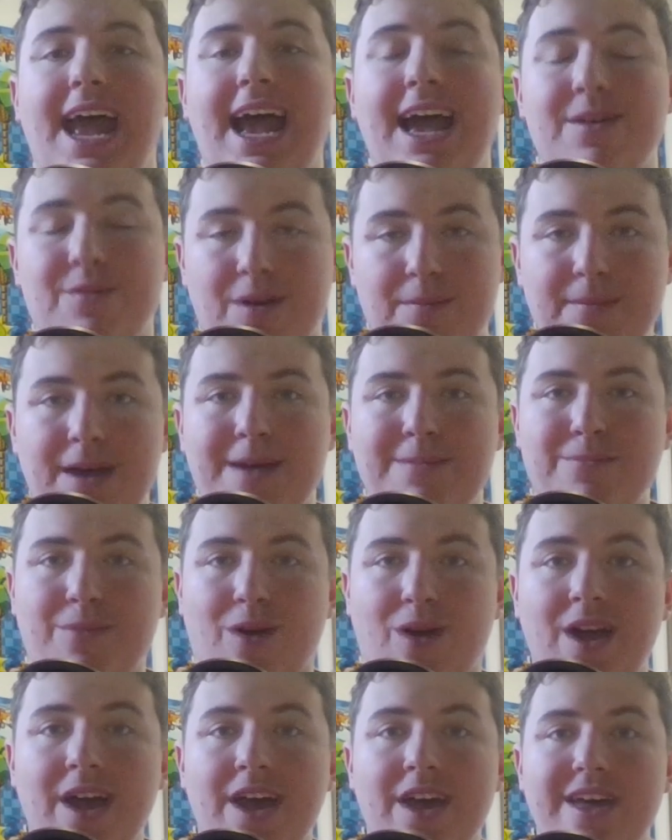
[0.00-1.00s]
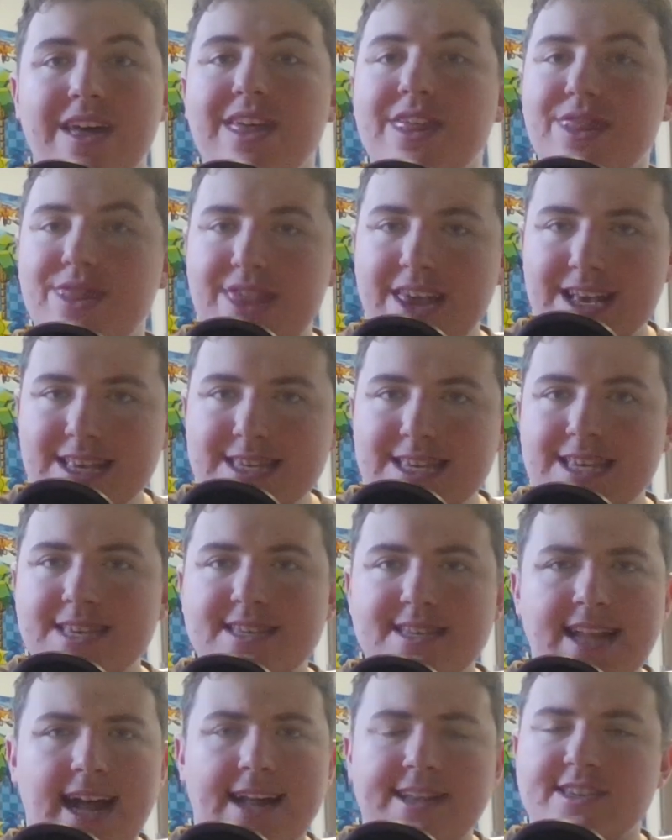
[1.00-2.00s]
And remember, this
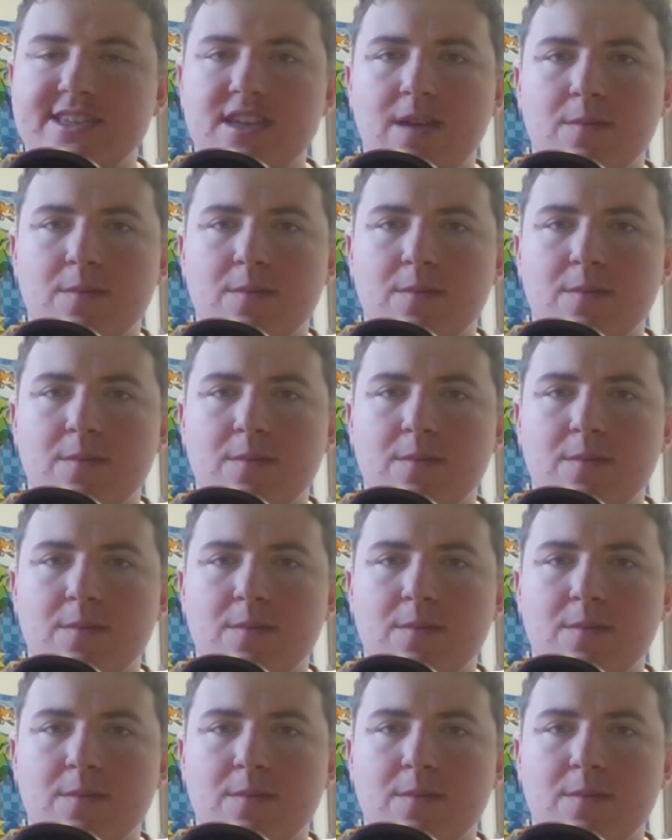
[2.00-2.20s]
is not